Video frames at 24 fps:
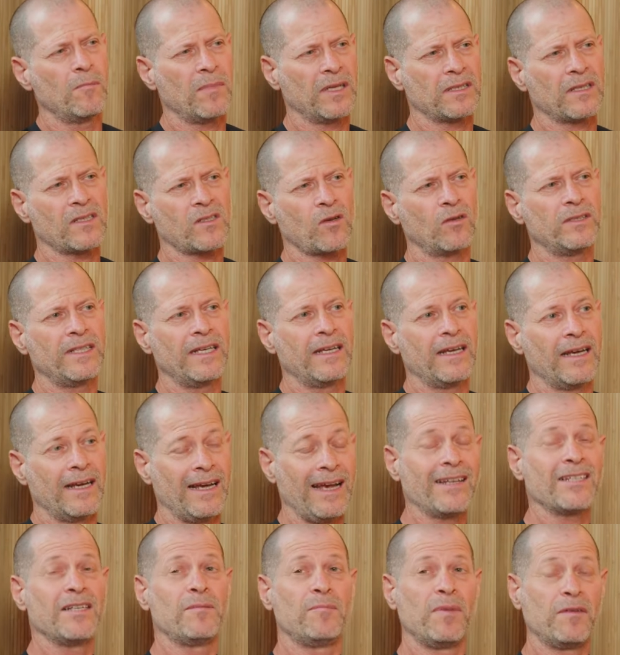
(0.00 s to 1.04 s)
panasonic
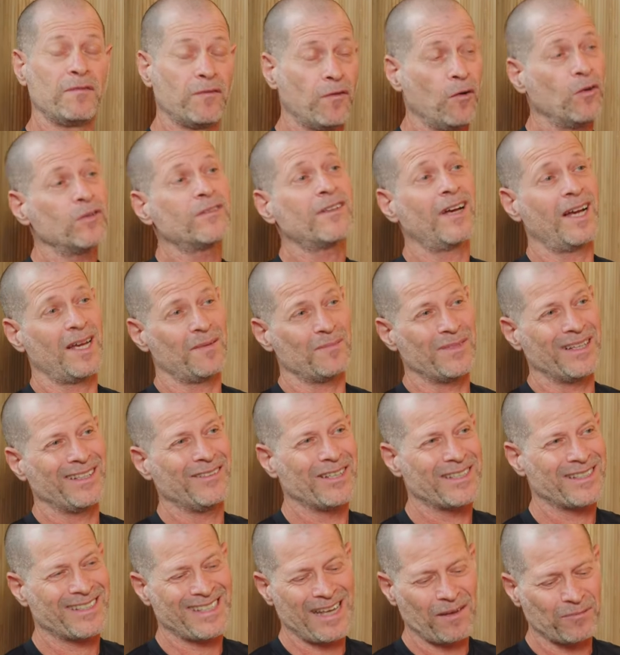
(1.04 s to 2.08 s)
actually before time you know
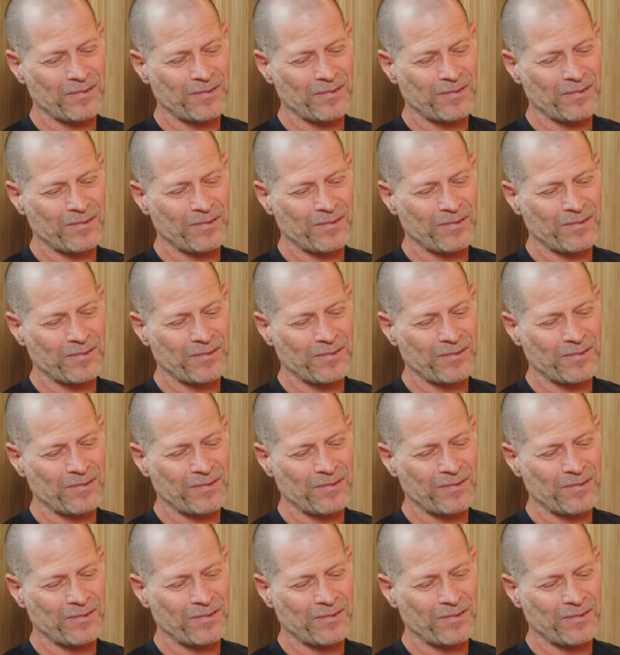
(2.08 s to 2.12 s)
it's